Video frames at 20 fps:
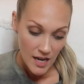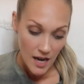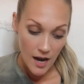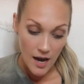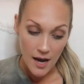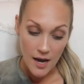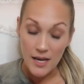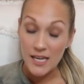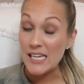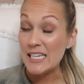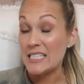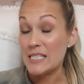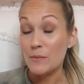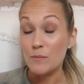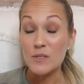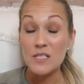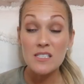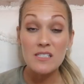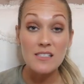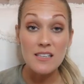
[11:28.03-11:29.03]
uh, he's
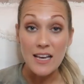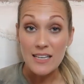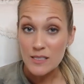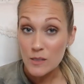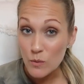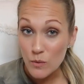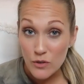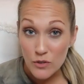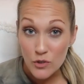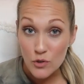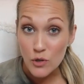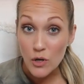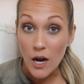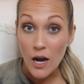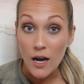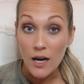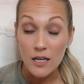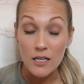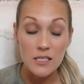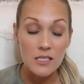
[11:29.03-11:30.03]
obsessed with
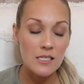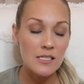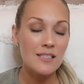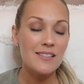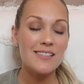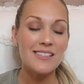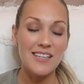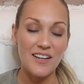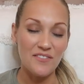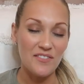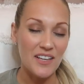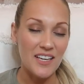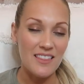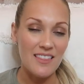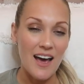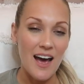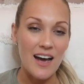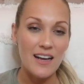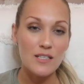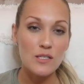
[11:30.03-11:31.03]
trucks, stuff
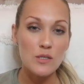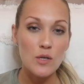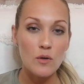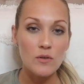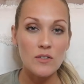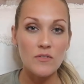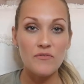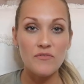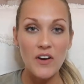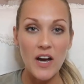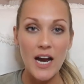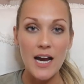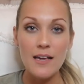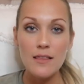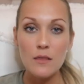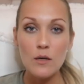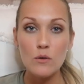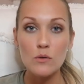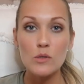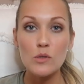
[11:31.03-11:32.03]
like that. So to
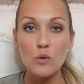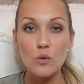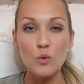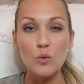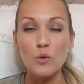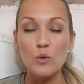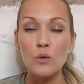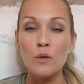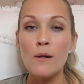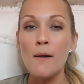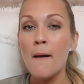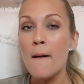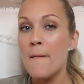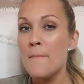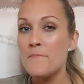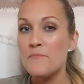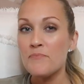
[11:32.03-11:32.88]
find those cool